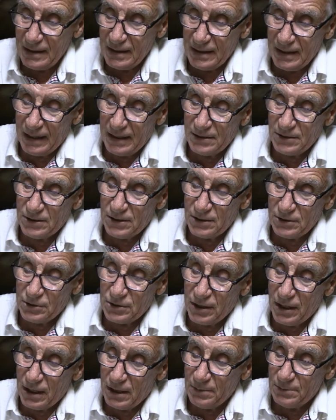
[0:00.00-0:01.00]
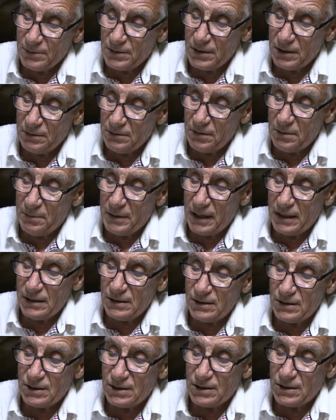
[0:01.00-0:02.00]
At such times he
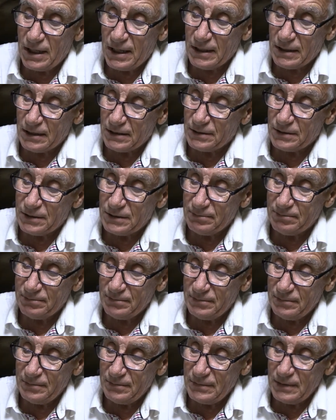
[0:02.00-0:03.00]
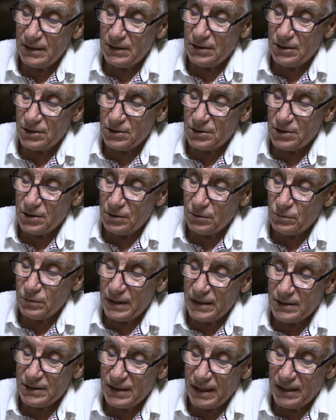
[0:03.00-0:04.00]
remains silent. He does not
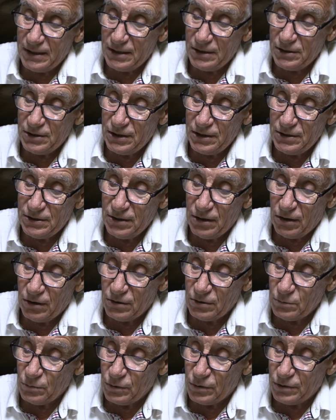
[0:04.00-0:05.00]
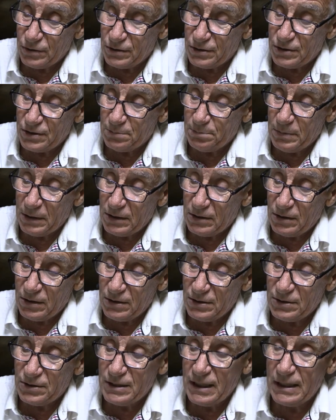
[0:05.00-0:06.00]
waste energy on words,
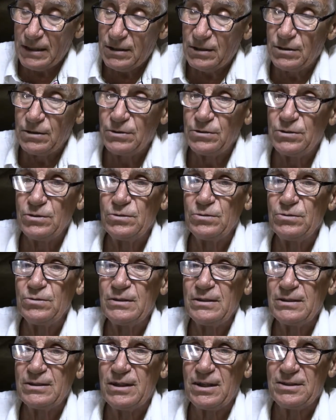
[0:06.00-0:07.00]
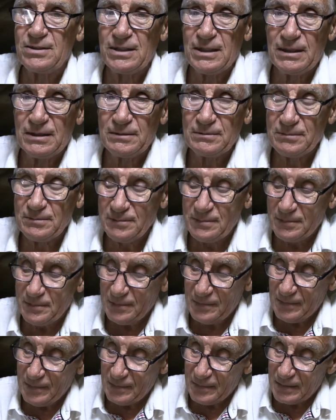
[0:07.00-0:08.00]
because they can do nothing.
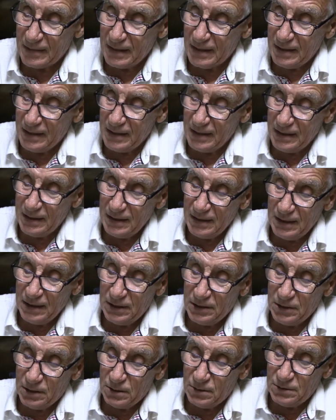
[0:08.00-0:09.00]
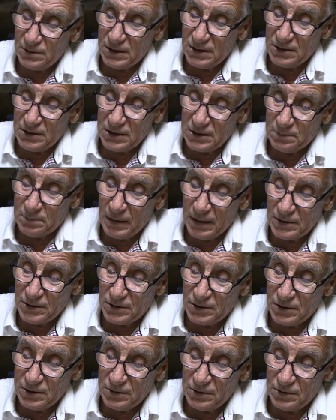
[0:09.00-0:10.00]
He knows it is
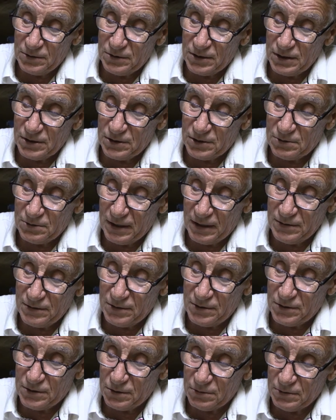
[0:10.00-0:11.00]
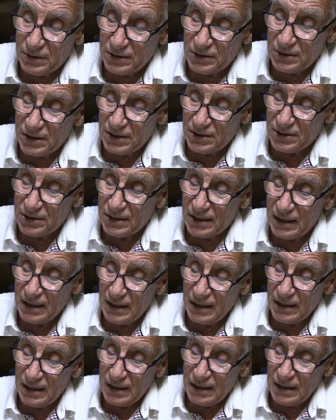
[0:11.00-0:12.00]
best to use his strength to resist
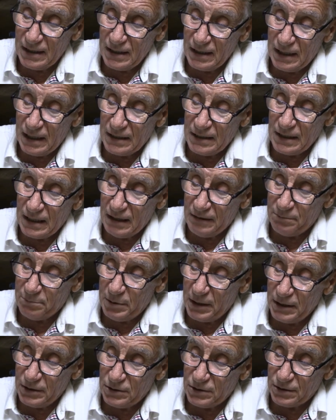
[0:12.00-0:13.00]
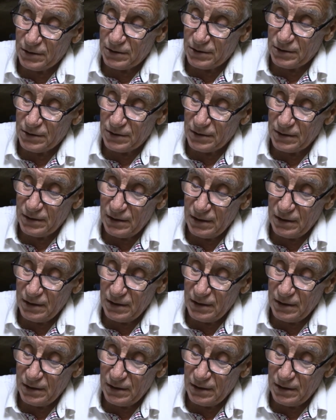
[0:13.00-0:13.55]
and have patience,